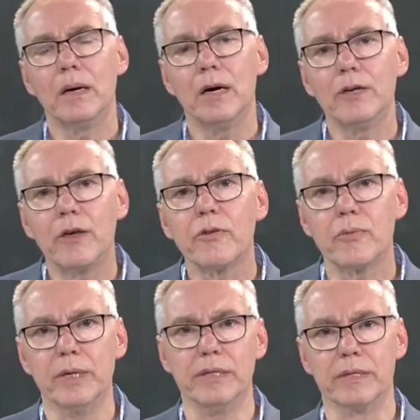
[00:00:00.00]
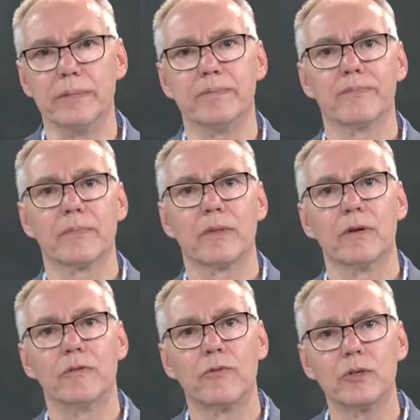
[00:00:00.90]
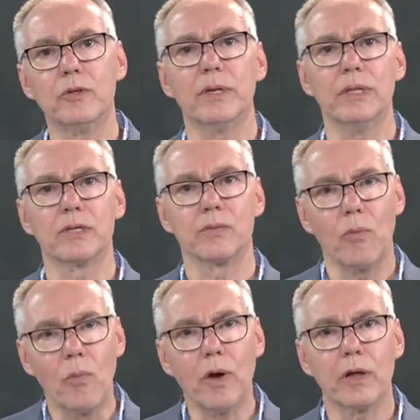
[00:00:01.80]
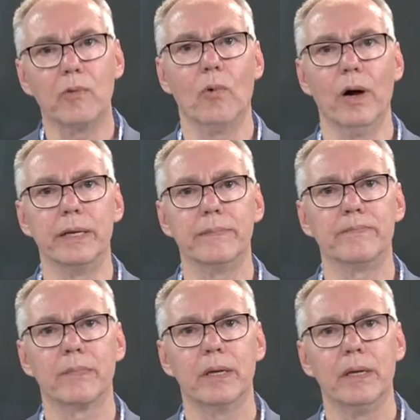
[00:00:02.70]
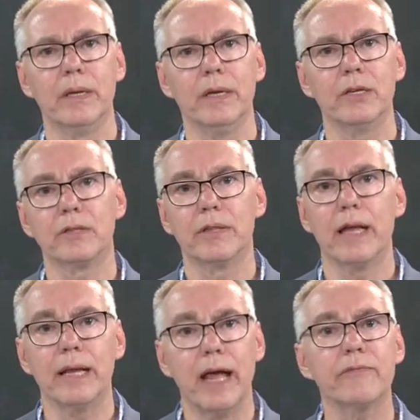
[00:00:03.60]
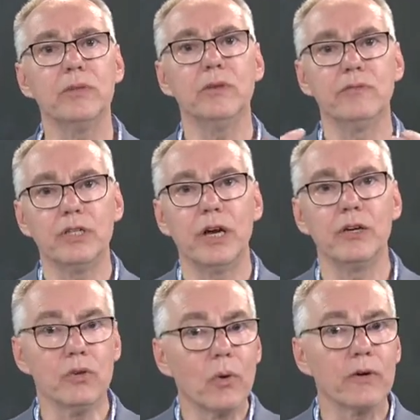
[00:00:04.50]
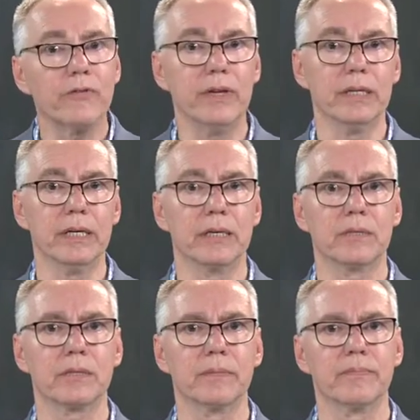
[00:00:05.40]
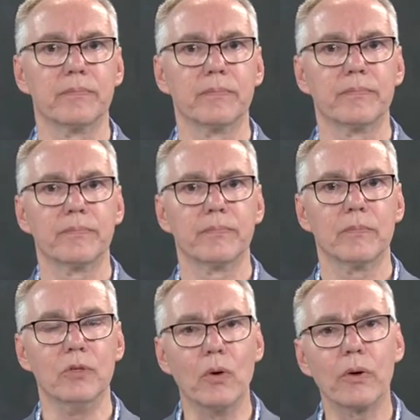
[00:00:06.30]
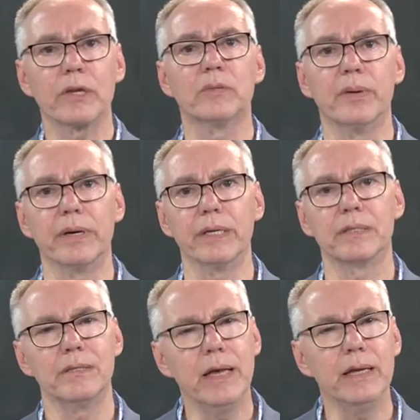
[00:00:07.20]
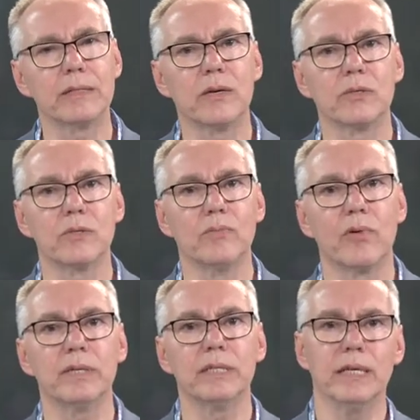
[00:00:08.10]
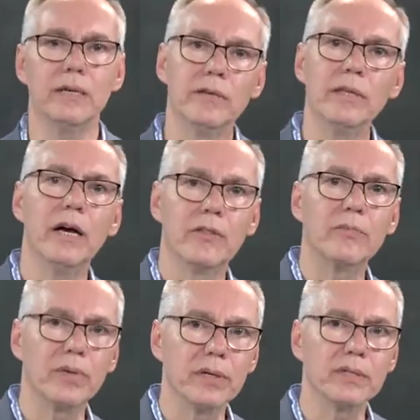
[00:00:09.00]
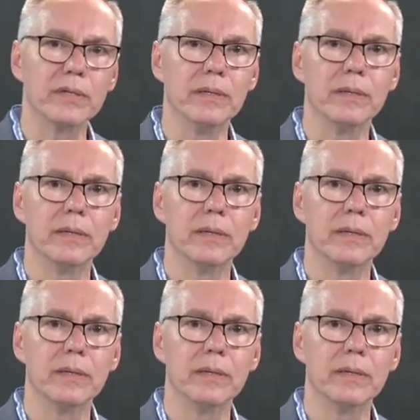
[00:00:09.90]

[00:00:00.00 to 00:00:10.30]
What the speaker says: Another reason for doing this one-on-one is so that after you've shared your feelings, your experience, then it's also important to hear the other person,